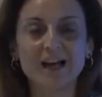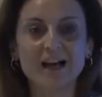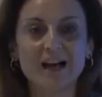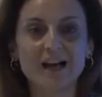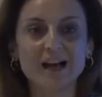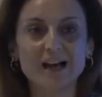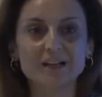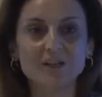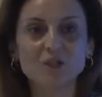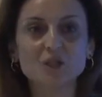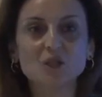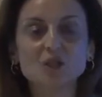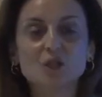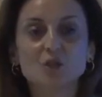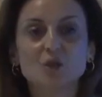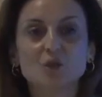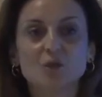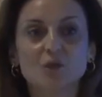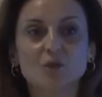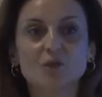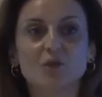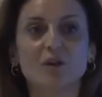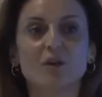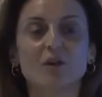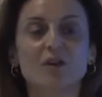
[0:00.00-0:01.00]
uh,
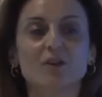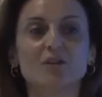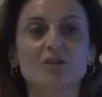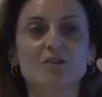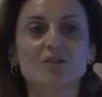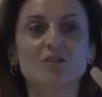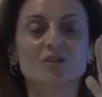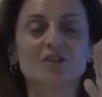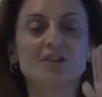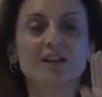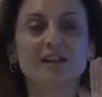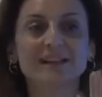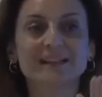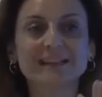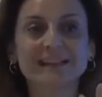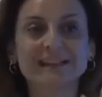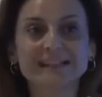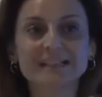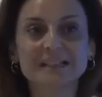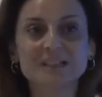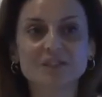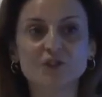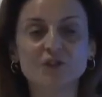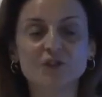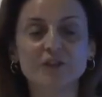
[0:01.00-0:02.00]
towards
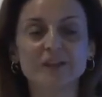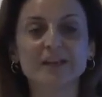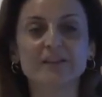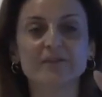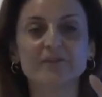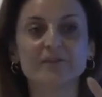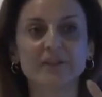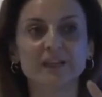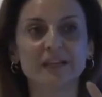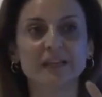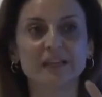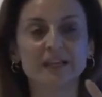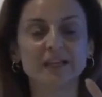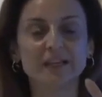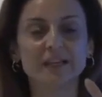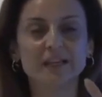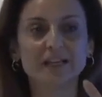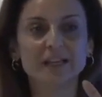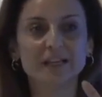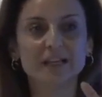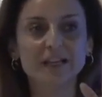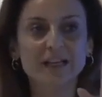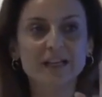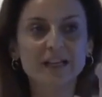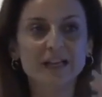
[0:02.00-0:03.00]
retrieving
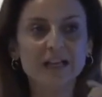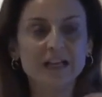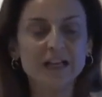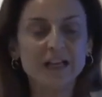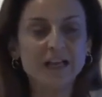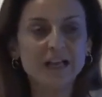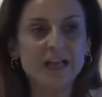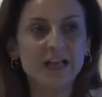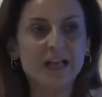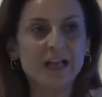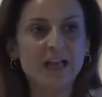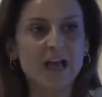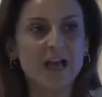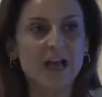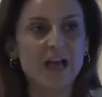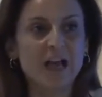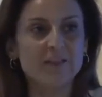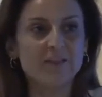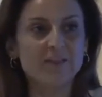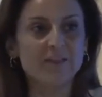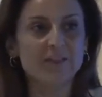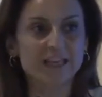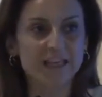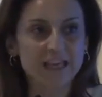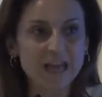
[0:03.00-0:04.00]

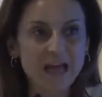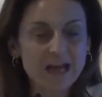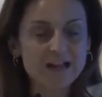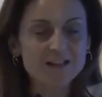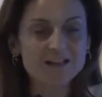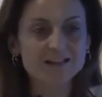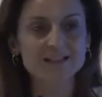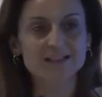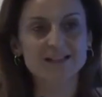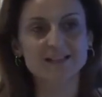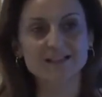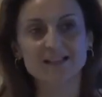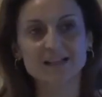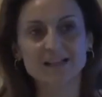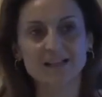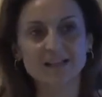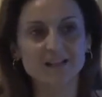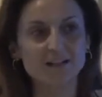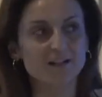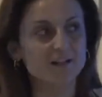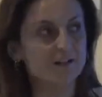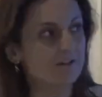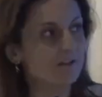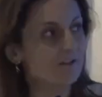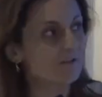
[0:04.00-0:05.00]
the
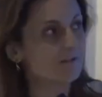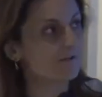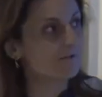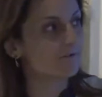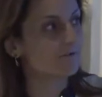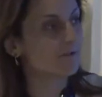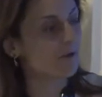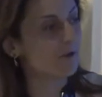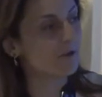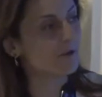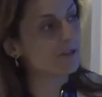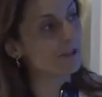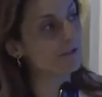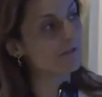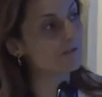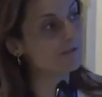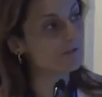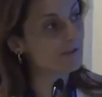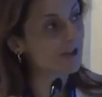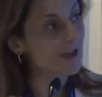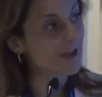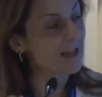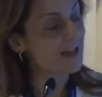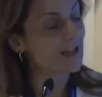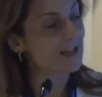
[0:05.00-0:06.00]
answer for the
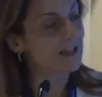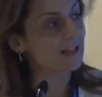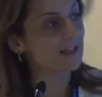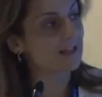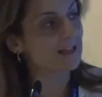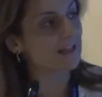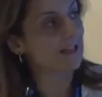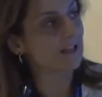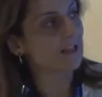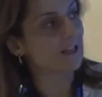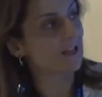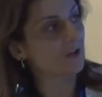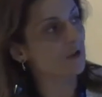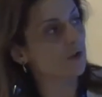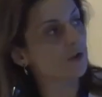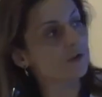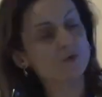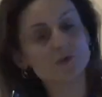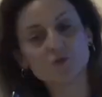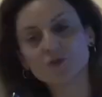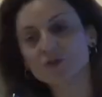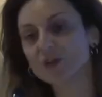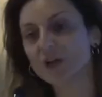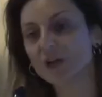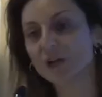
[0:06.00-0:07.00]
very
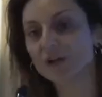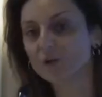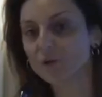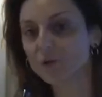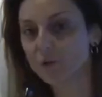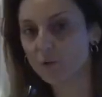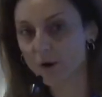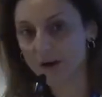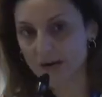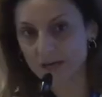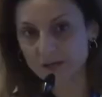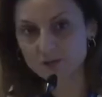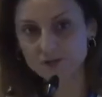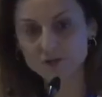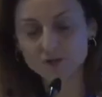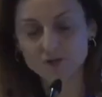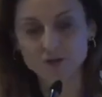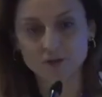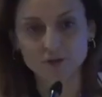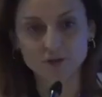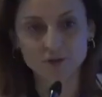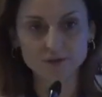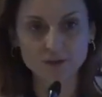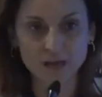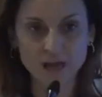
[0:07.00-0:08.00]
crucial
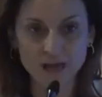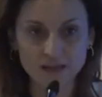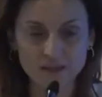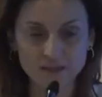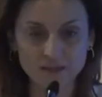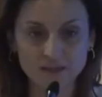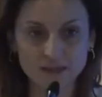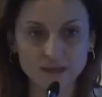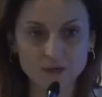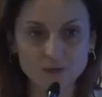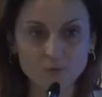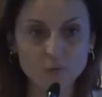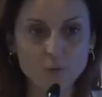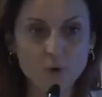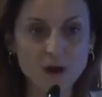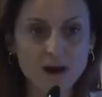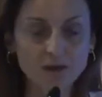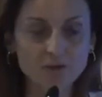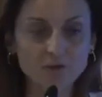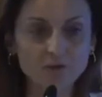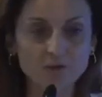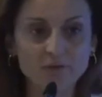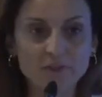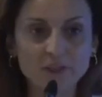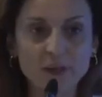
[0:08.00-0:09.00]
question, I think
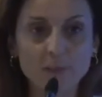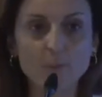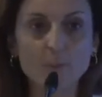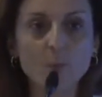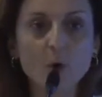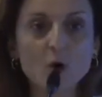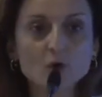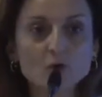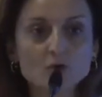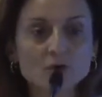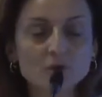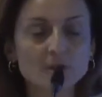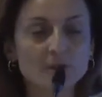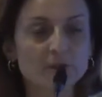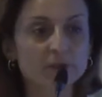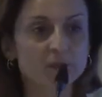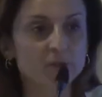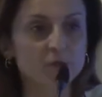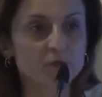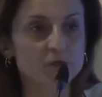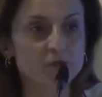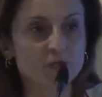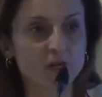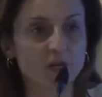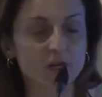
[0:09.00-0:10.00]
one of the most
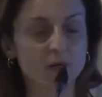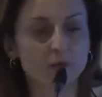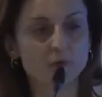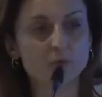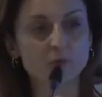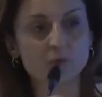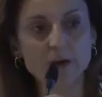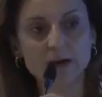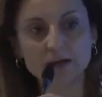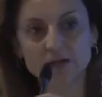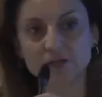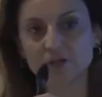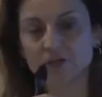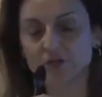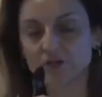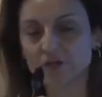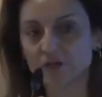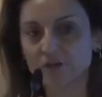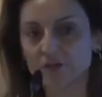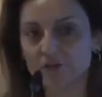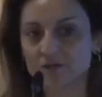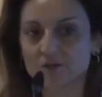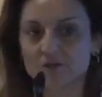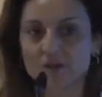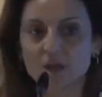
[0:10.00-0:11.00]
crucial
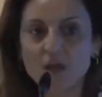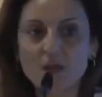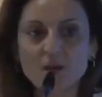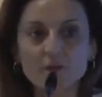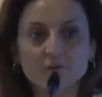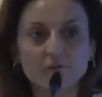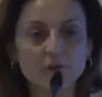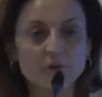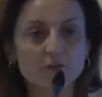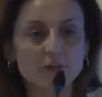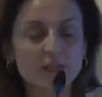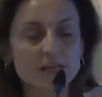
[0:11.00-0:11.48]
questions for